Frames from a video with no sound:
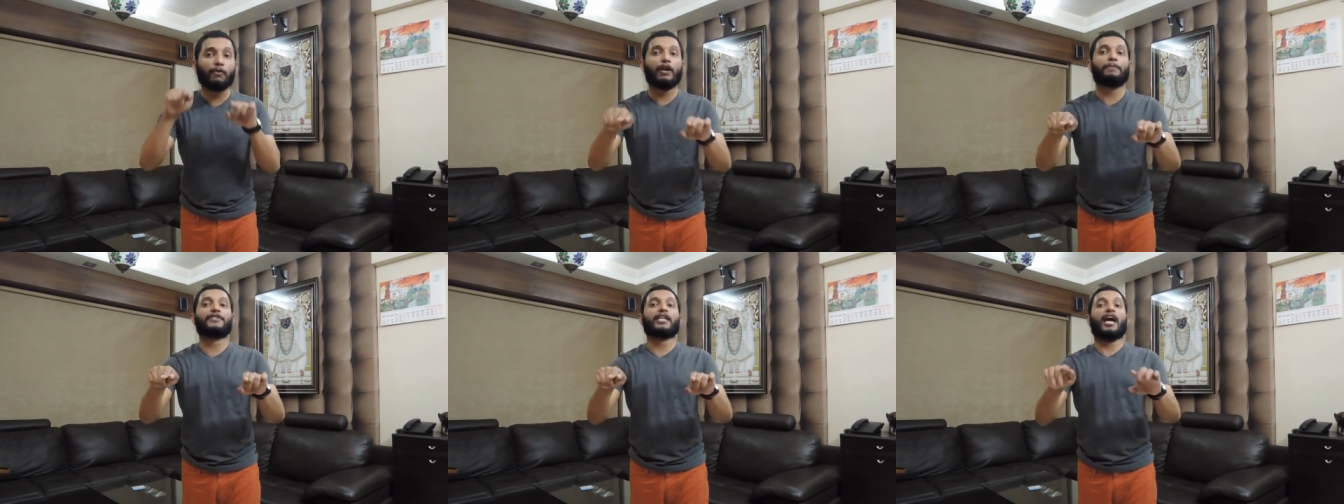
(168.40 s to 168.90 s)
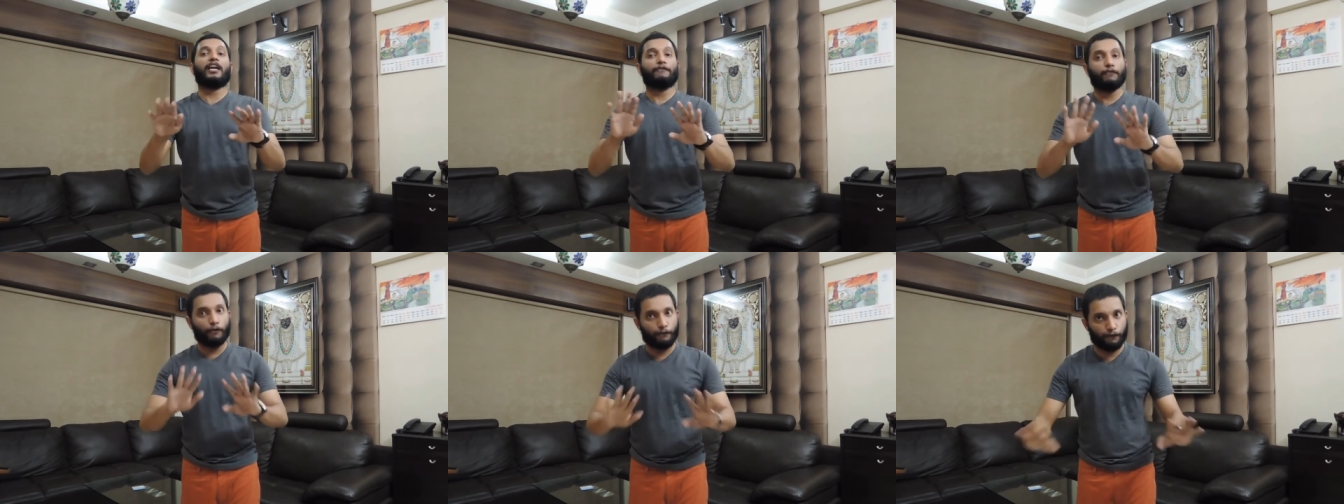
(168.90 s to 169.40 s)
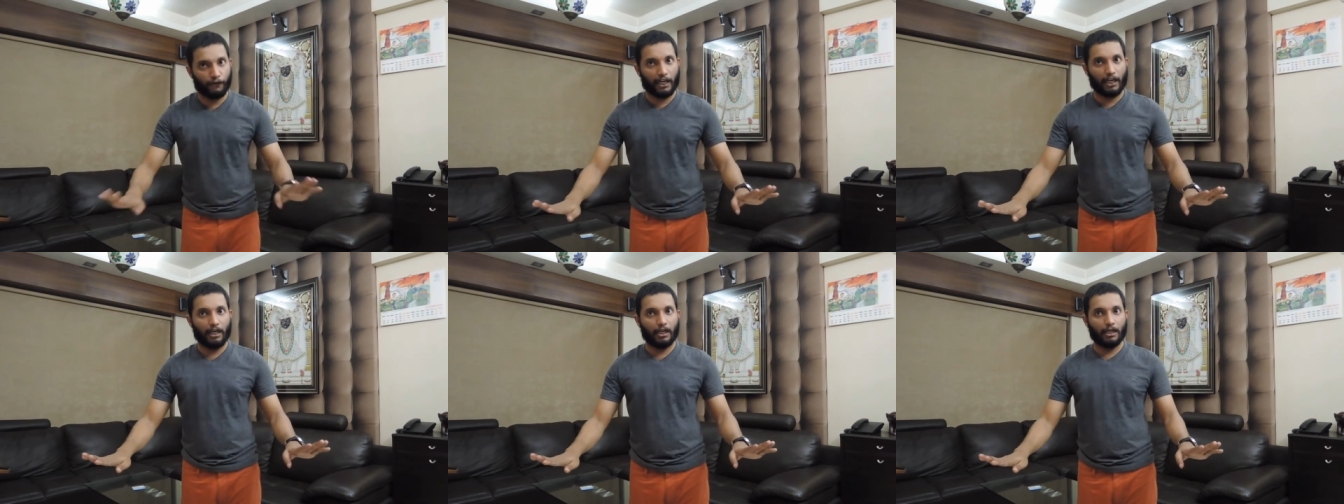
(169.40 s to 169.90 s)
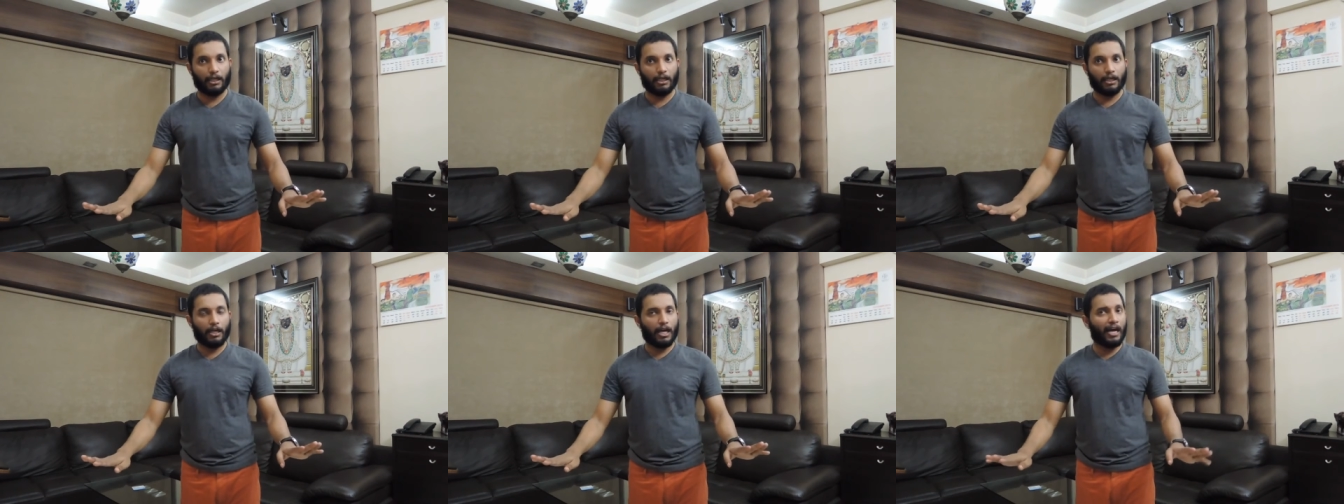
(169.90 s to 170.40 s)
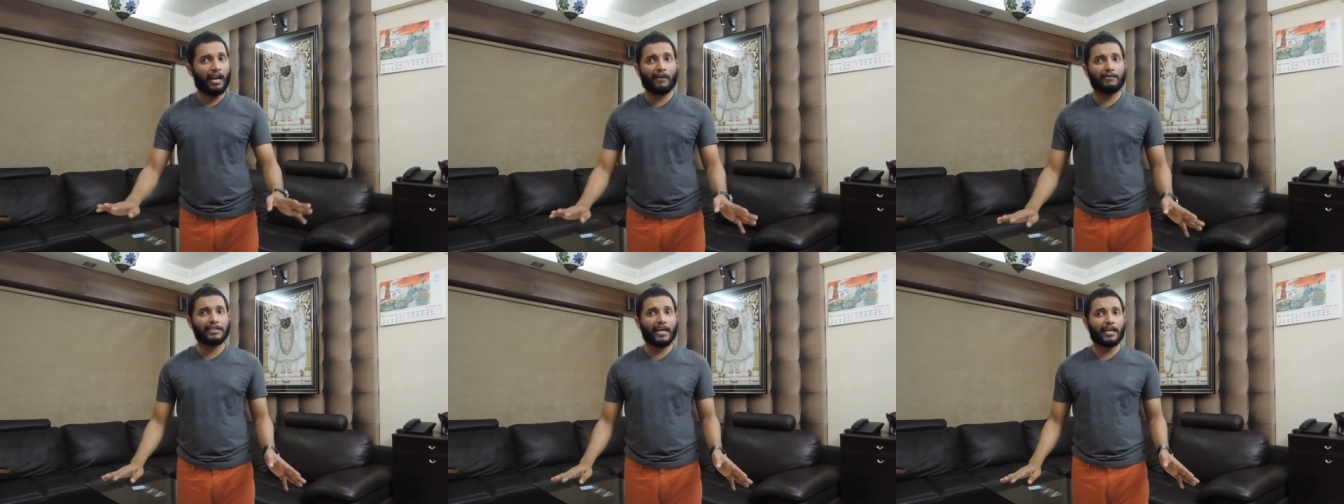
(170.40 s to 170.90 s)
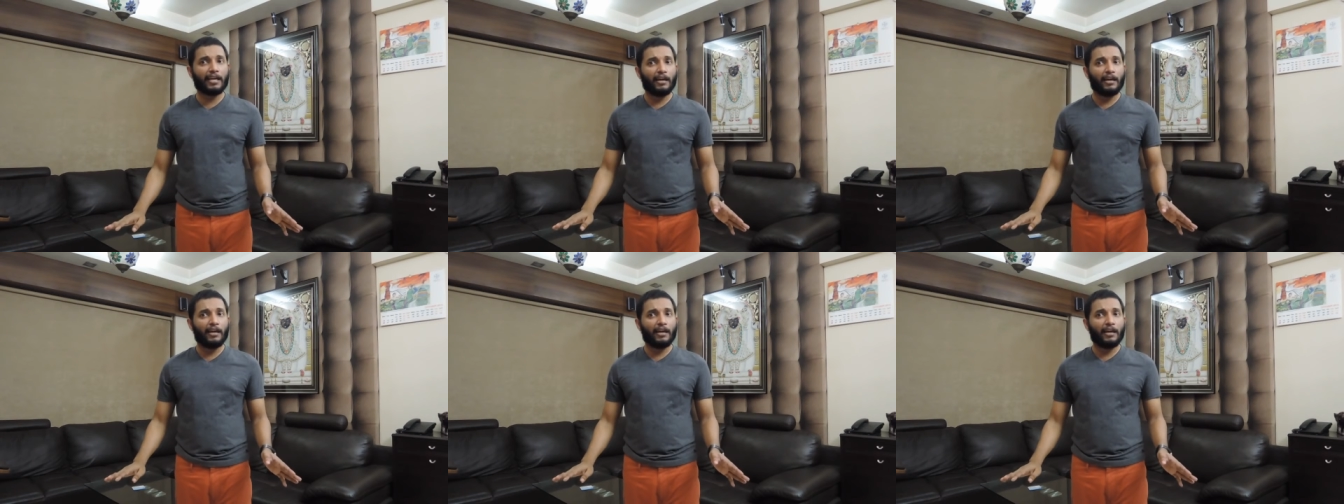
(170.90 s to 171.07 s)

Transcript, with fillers: website for free. And I was like,